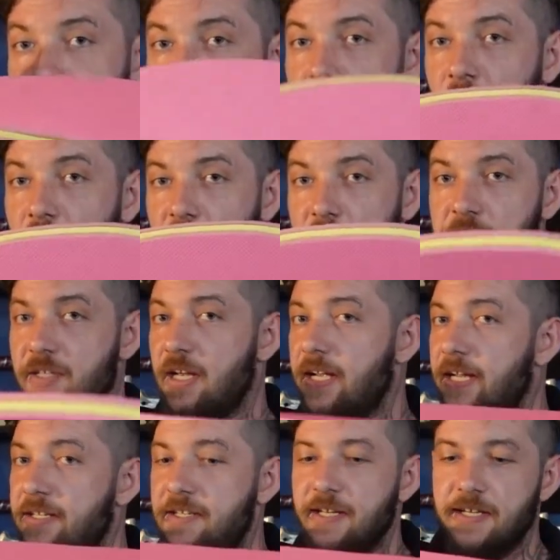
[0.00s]
Now, like I say,
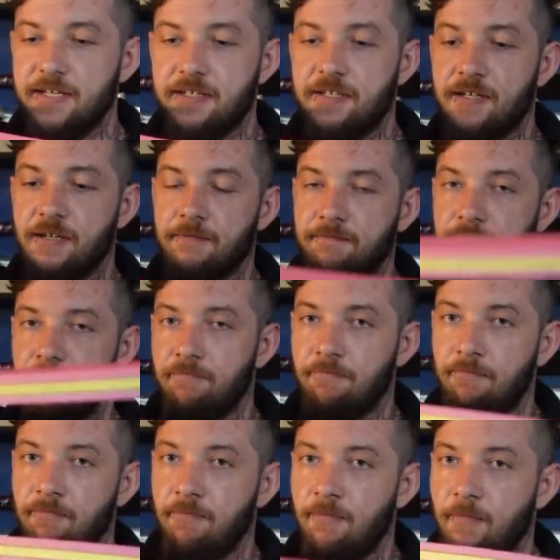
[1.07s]
it is
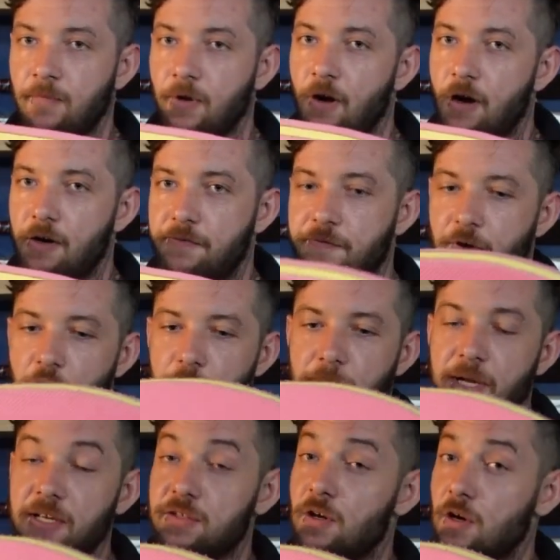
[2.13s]
hard foam.
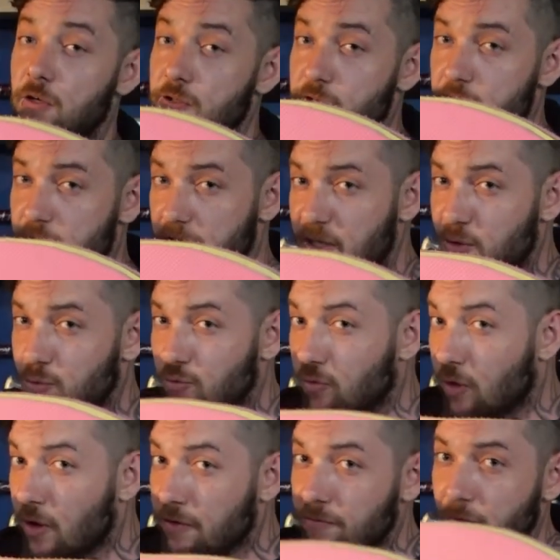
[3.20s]
It's got a steel
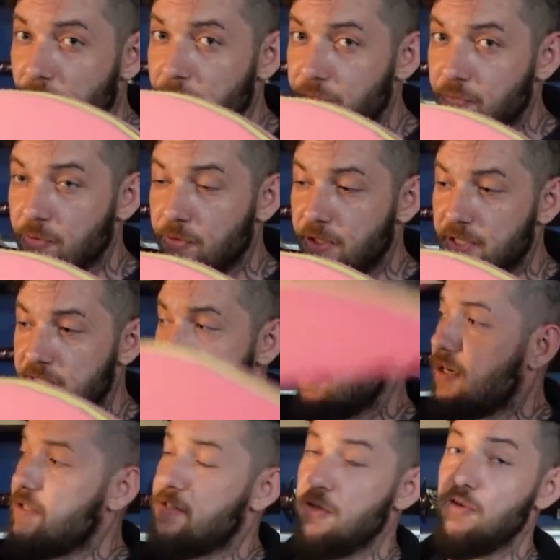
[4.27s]
rod running through the
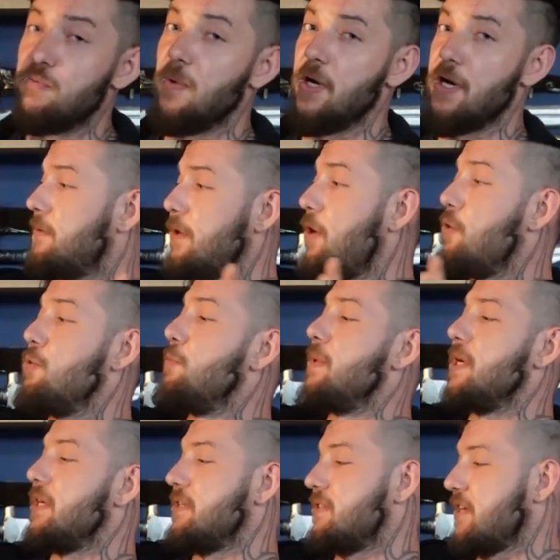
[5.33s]
inside, so it's by no
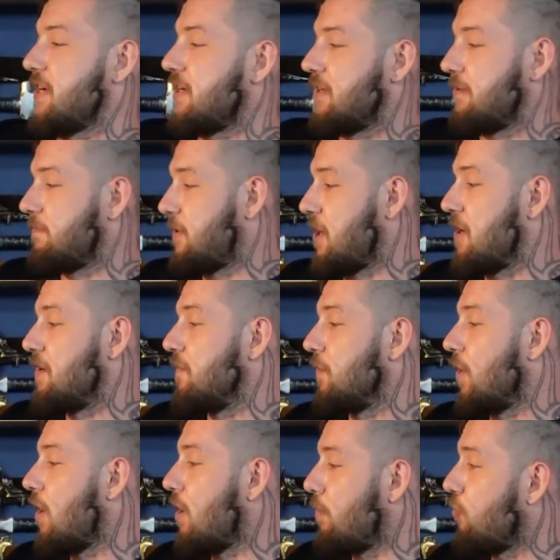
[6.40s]
means any kind of
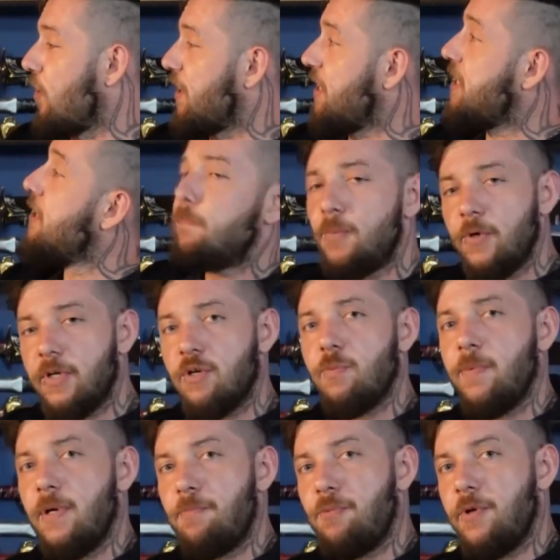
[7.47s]
LARP ready, but it could
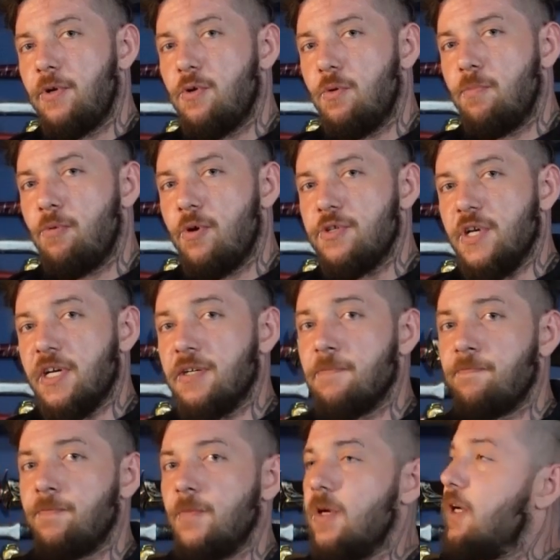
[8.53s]
be a pretty cool project.
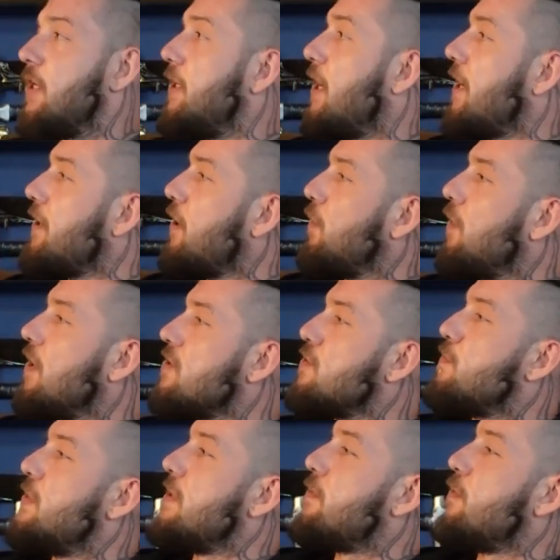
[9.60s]
And I know lots
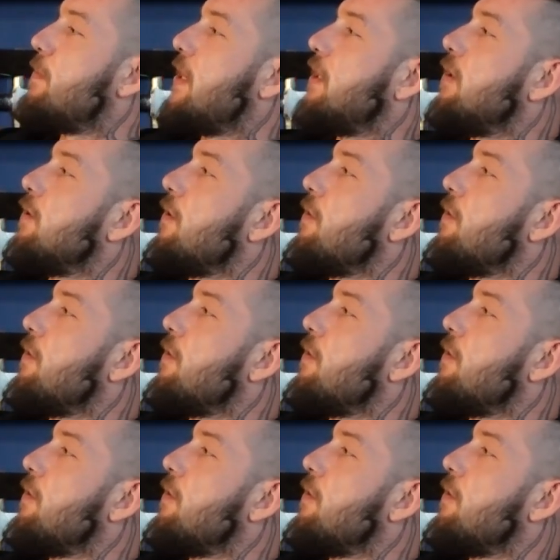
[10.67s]
of people make Lord